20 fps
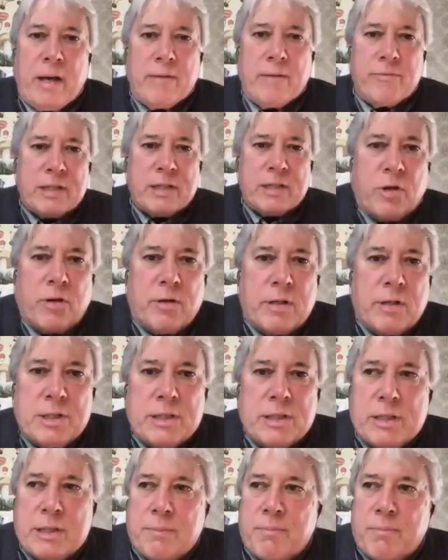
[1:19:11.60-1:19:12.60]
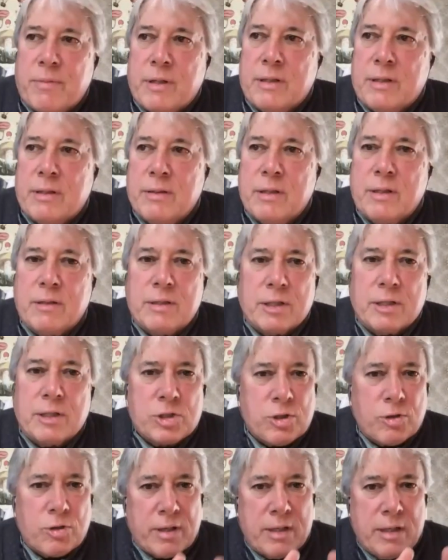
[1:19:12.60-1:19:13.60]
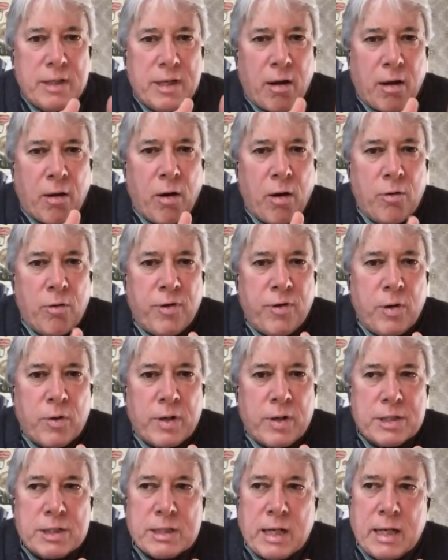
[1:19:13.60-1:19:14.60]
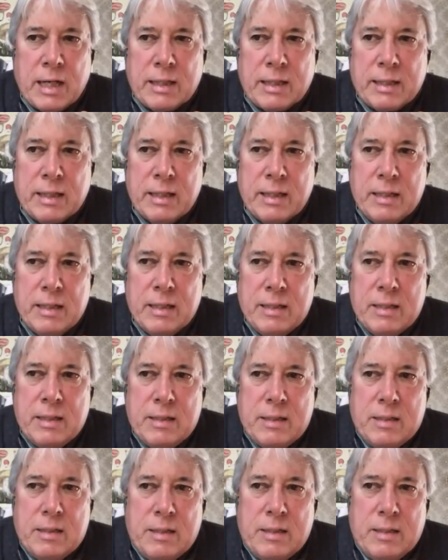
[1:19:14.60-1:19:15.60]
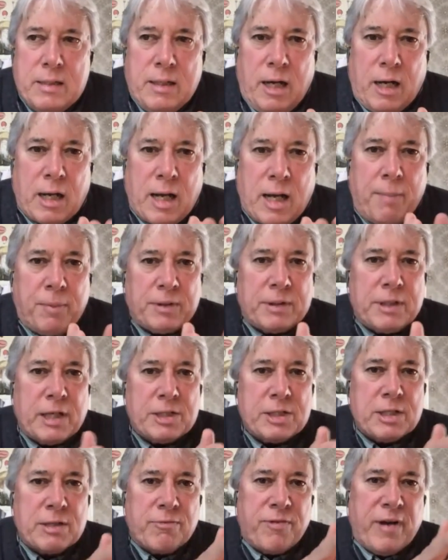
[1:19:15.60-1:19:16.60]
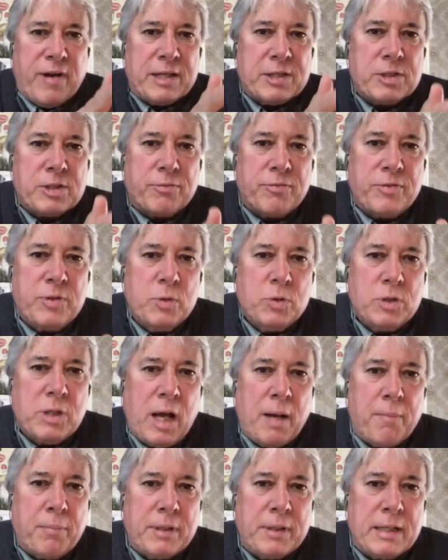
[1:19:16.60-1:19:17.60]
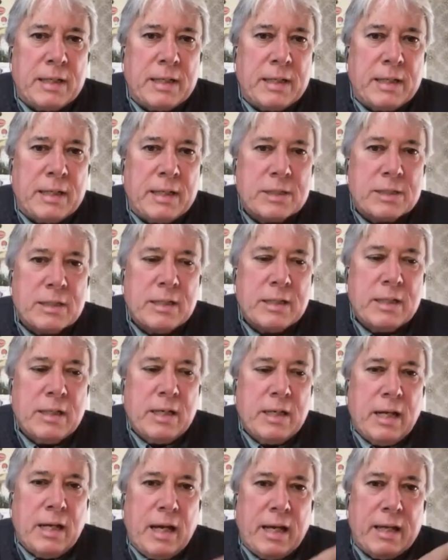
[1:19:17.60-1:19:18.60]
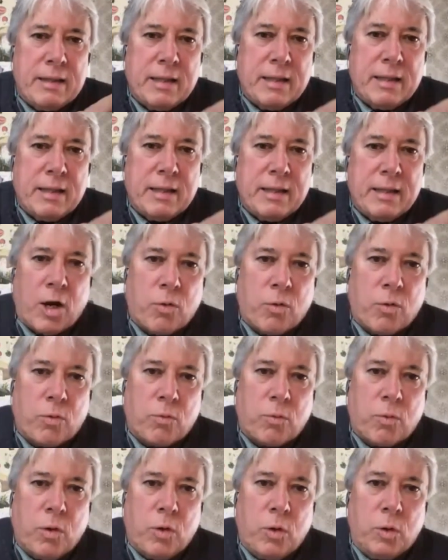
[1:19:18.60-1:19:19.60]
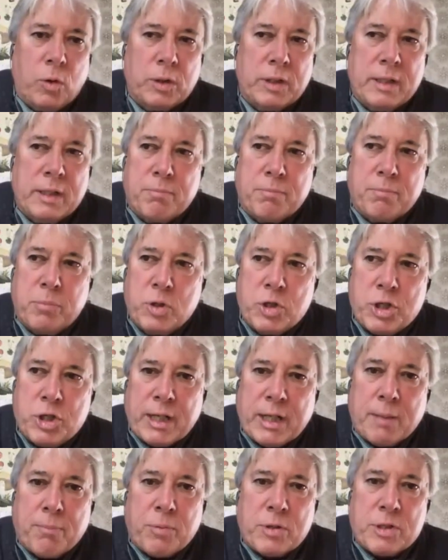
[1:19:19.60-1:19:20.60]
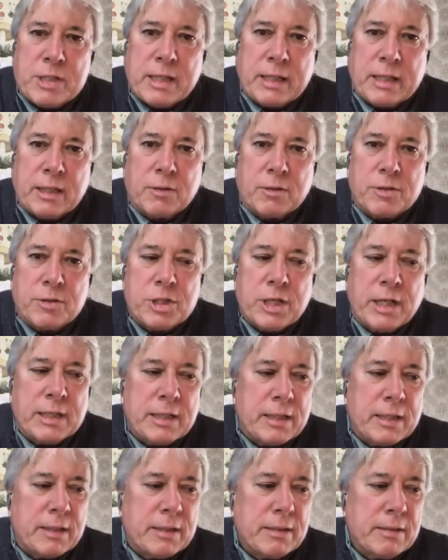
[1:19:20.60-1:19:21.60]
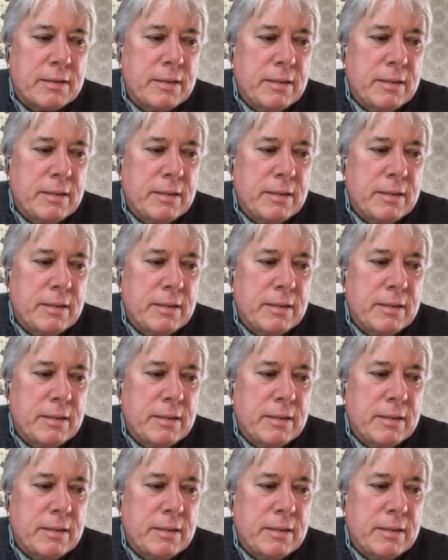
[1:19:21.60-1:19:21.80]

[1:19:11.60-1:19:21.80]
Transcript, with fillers: of self-criticism the, the, the, sort of narrow focus on a couple dozen fossil fuel companies and their role in pushing a particular agenda